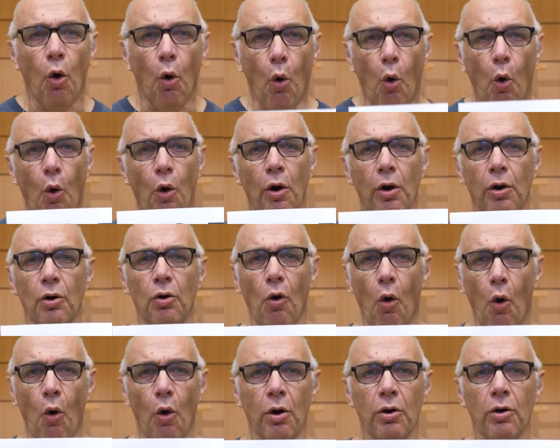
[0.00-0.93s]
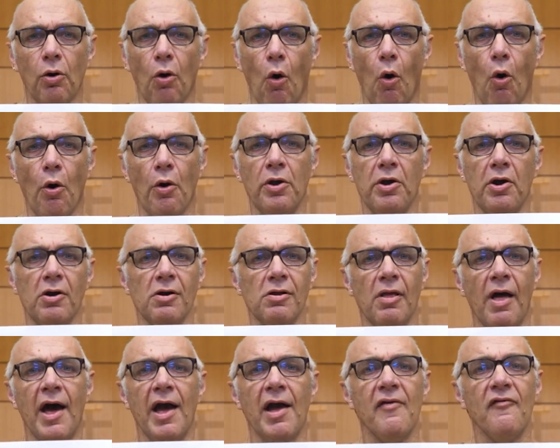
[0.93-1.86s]
Or your
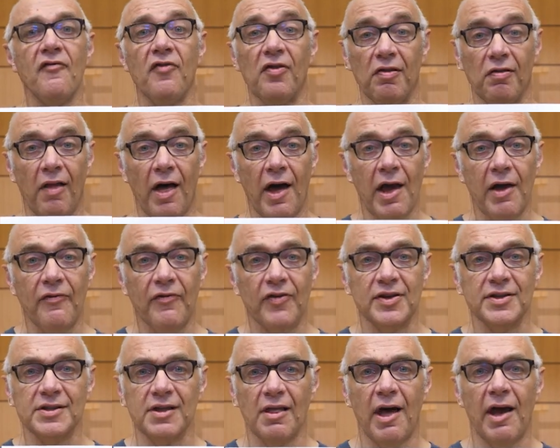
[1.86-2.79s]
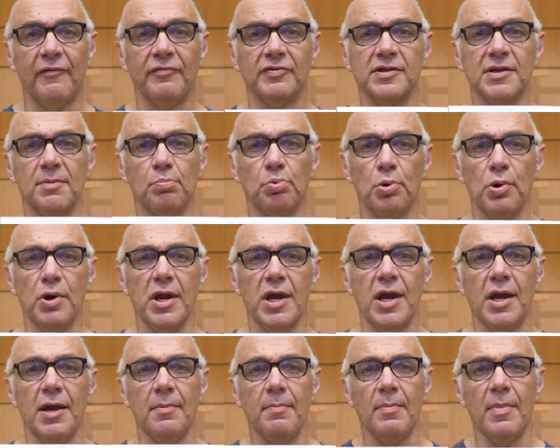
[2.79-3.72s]
life, life is life
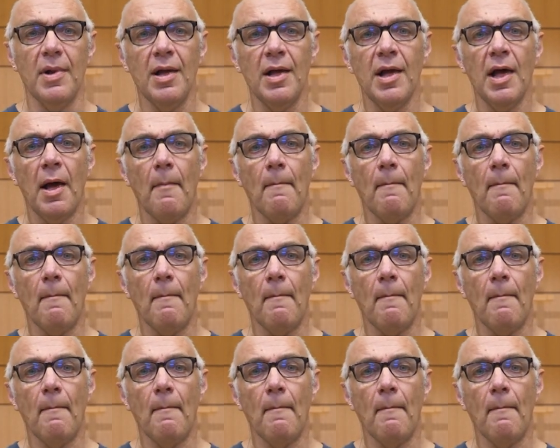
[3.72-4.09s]
supreme.